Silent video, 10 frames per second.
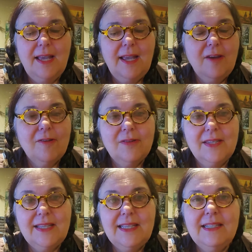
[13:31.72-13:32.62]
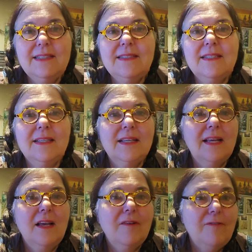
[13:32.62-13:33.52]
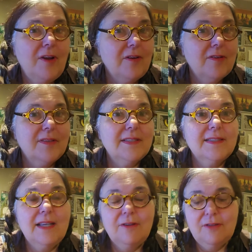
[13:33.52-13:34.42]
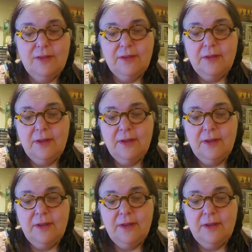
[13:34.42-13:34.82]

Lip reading: Air in the east, fire in the south,